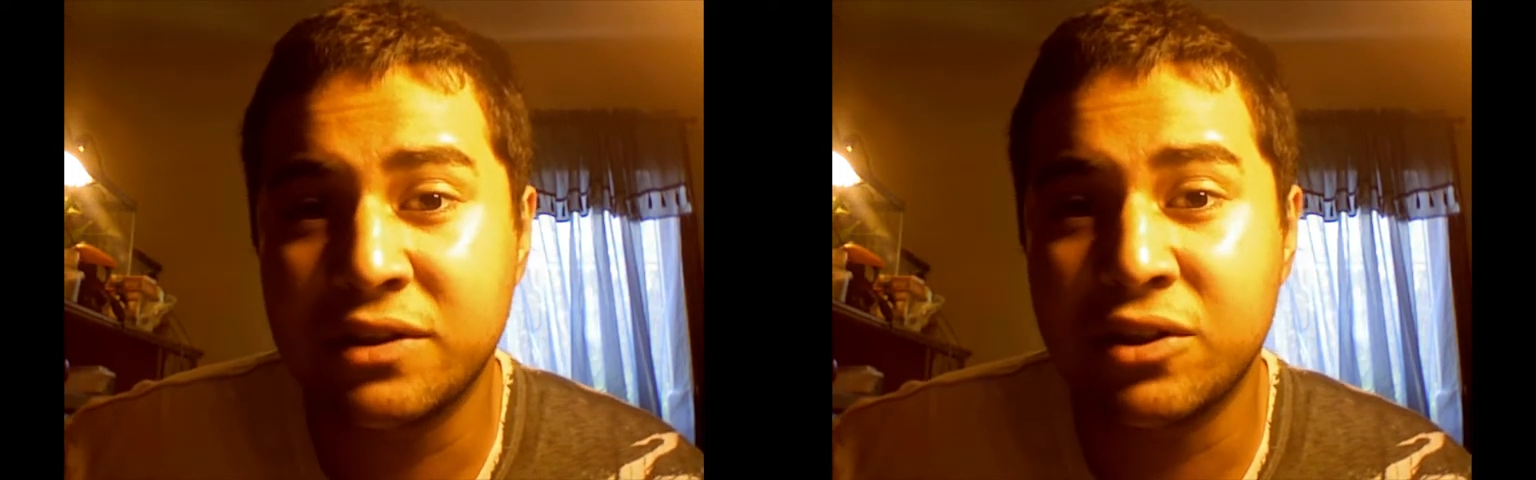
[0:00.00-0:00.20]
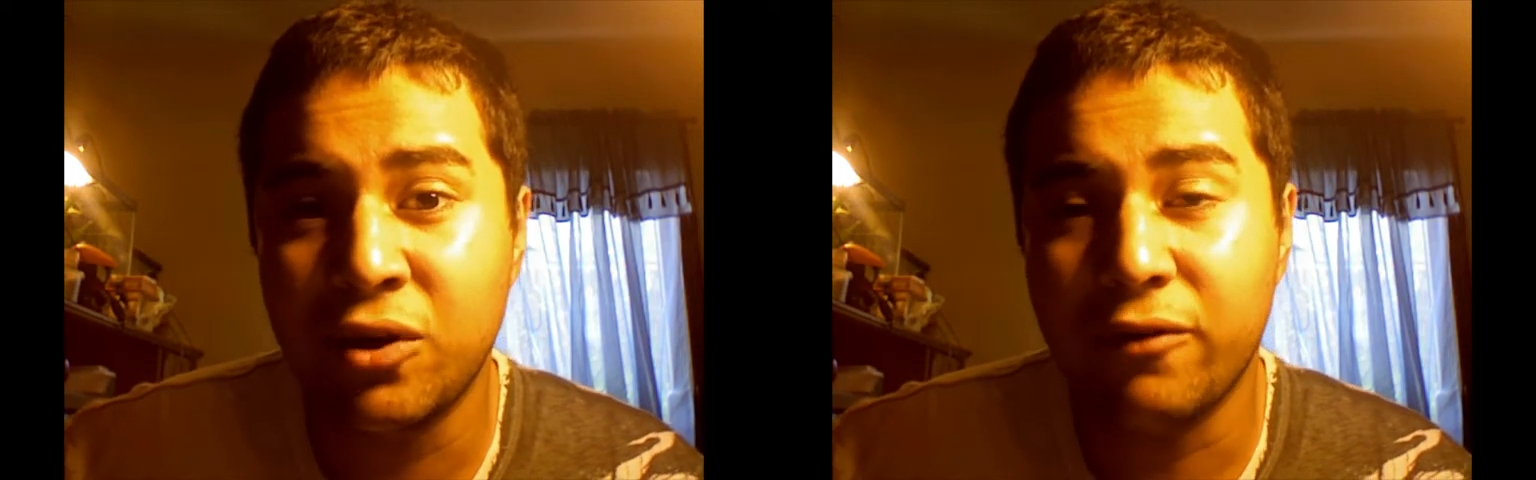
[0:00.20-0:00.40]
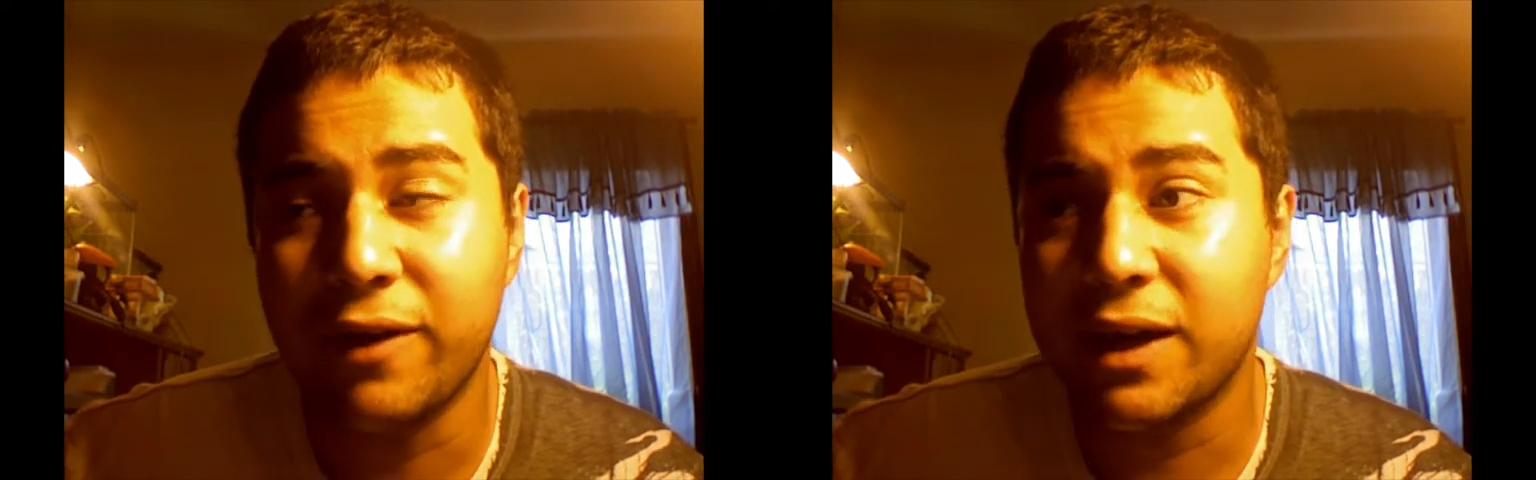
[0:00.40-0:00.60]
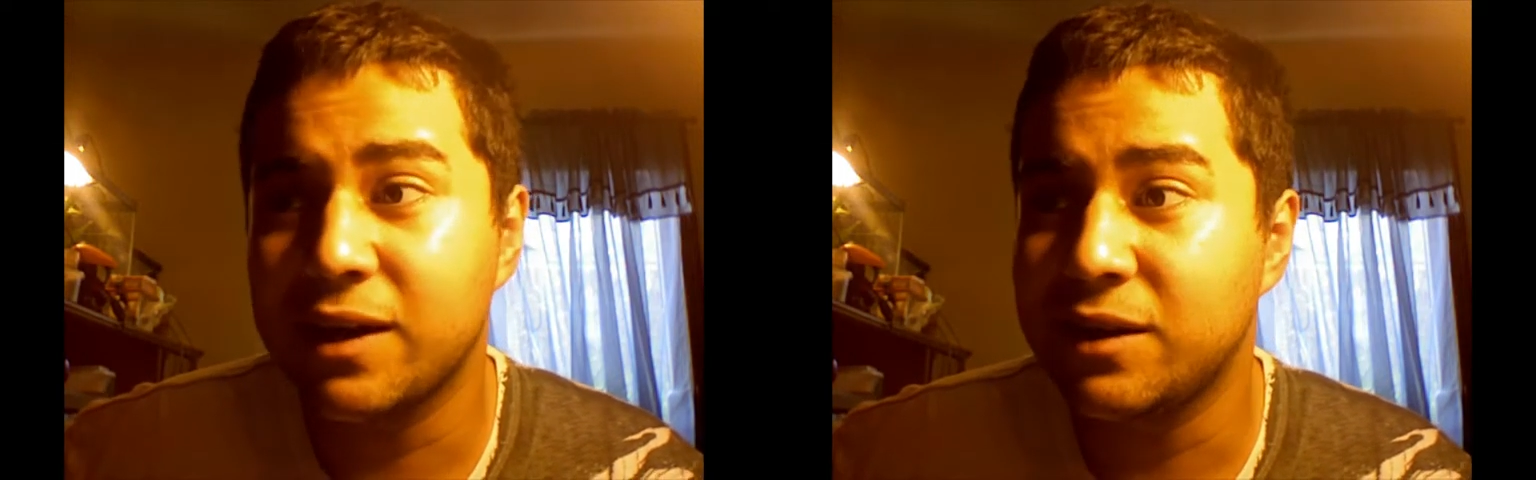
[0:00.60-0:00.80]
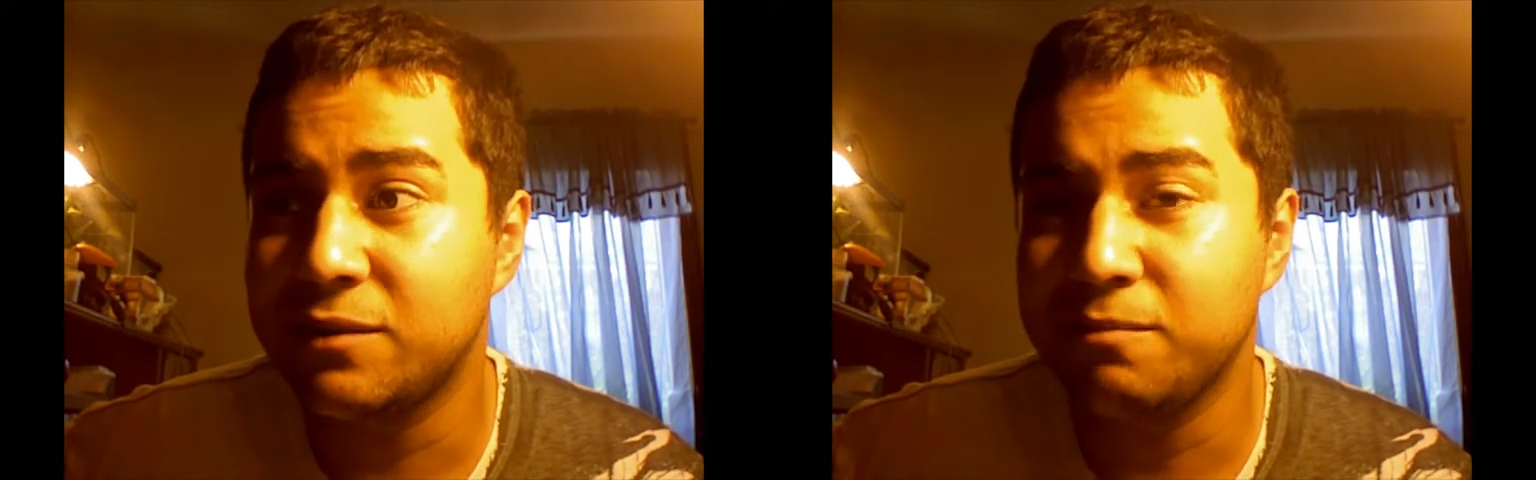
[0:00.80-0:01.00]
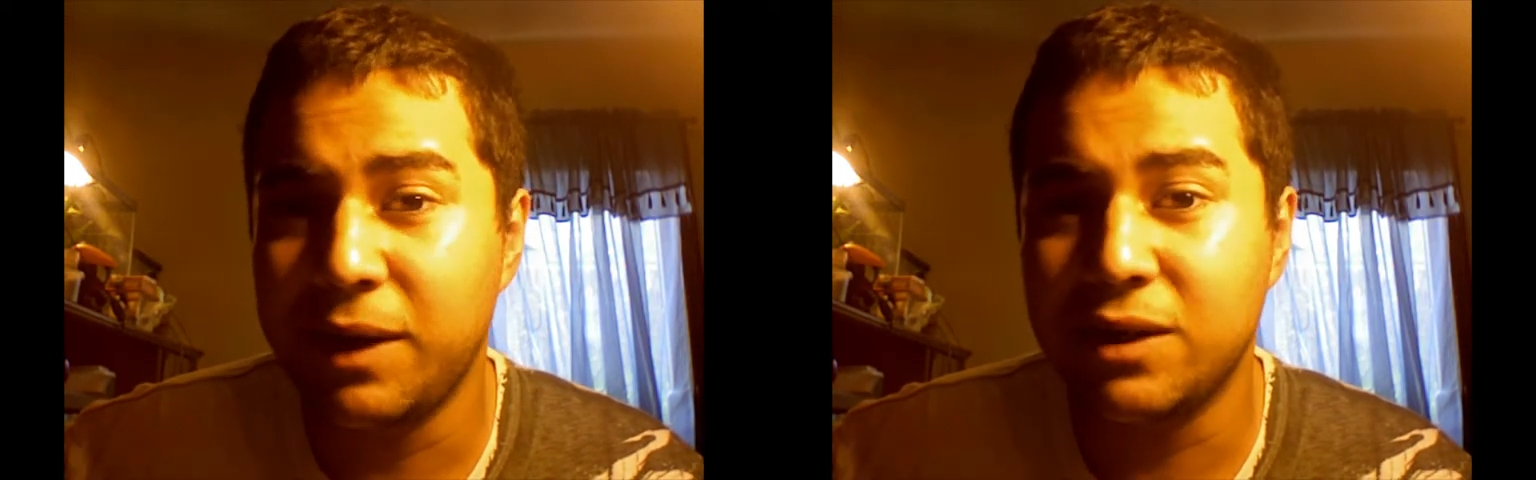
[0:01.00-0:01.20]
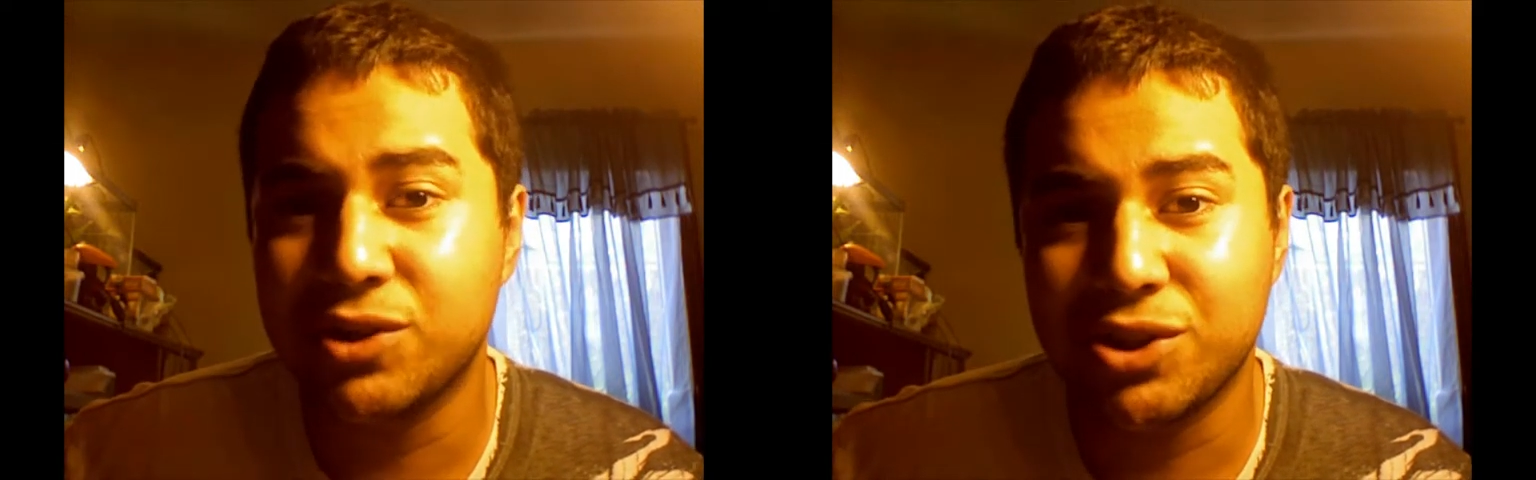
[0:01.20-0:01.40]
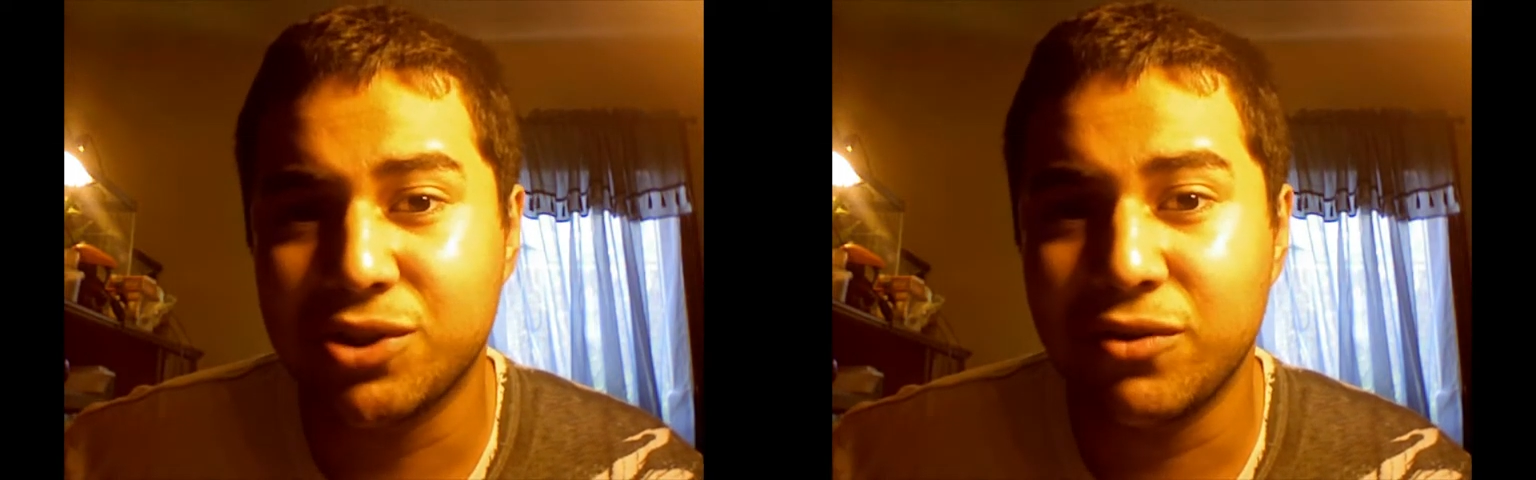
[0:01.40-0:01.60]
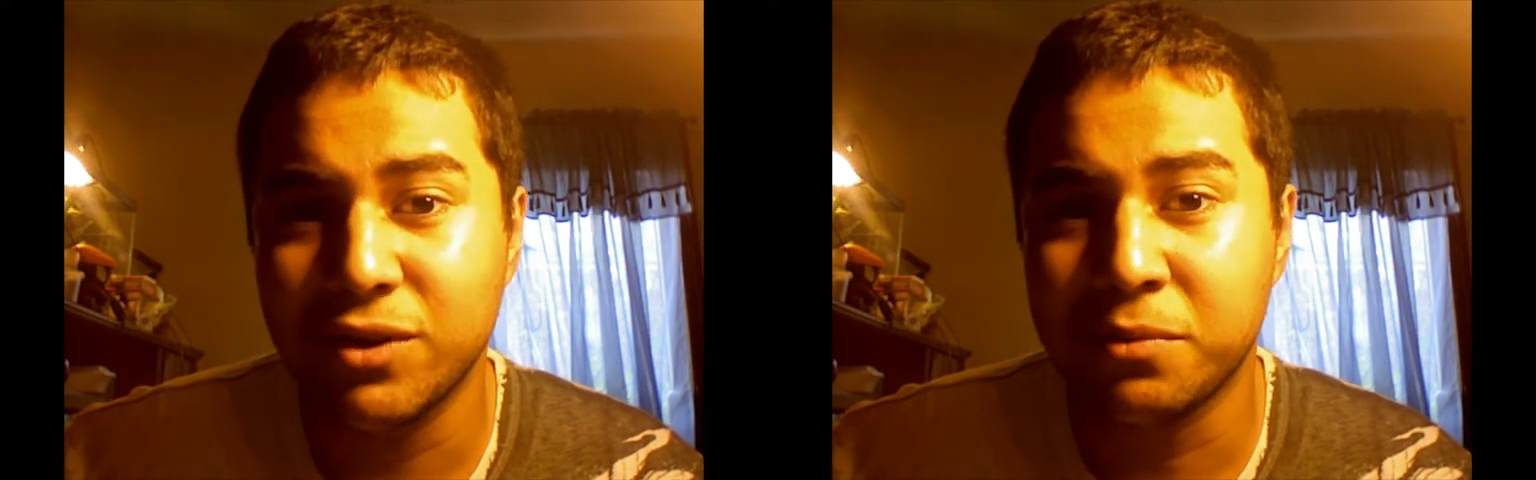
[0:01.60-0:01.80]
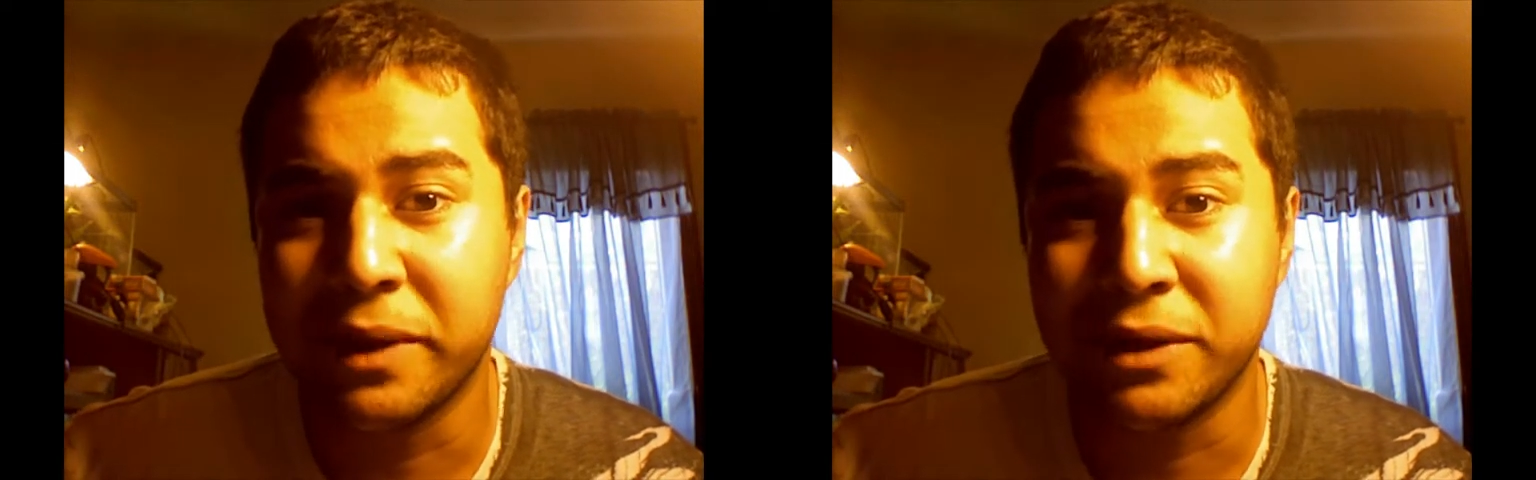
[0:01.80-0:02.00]
to know if I could make a
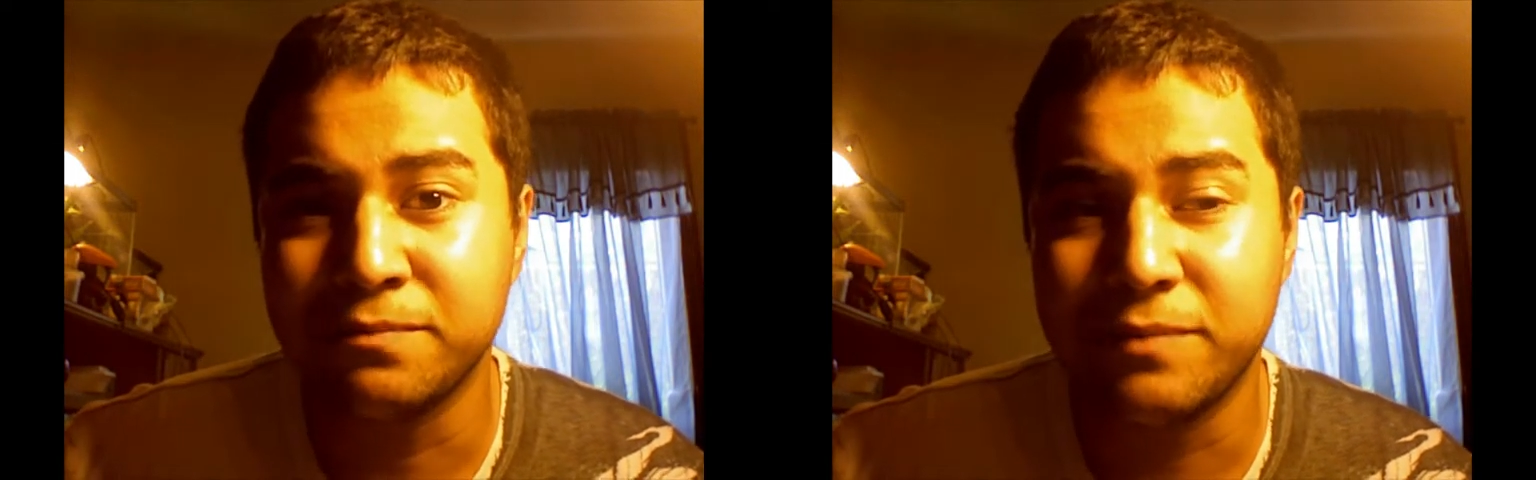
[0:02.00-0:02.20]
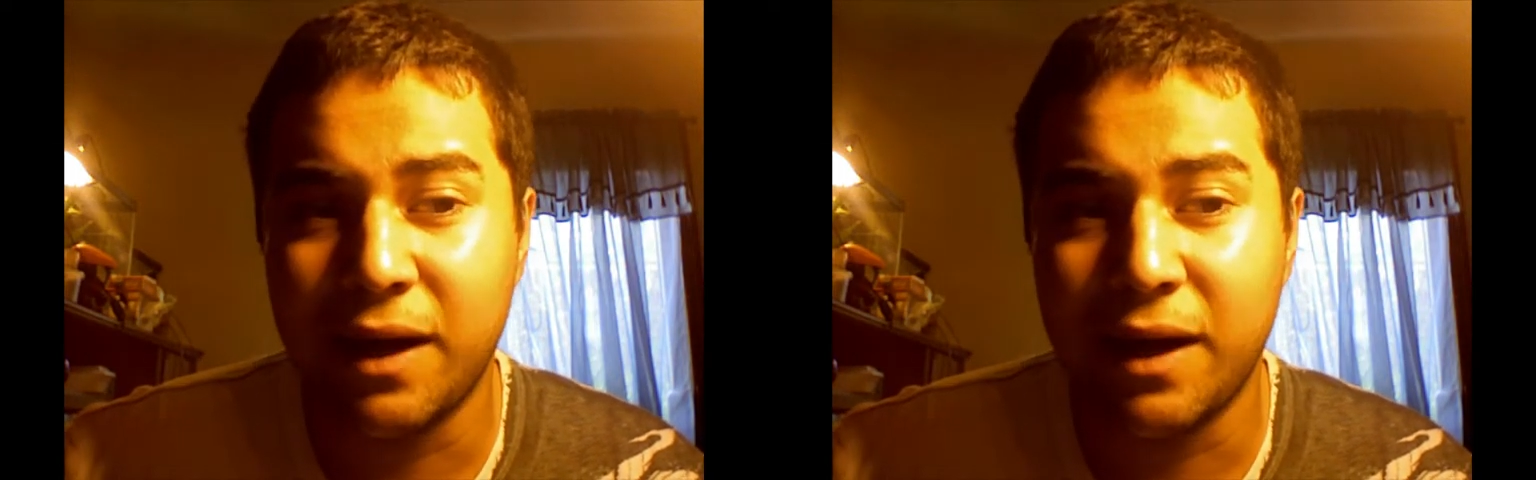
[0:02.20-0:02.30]
tutorial about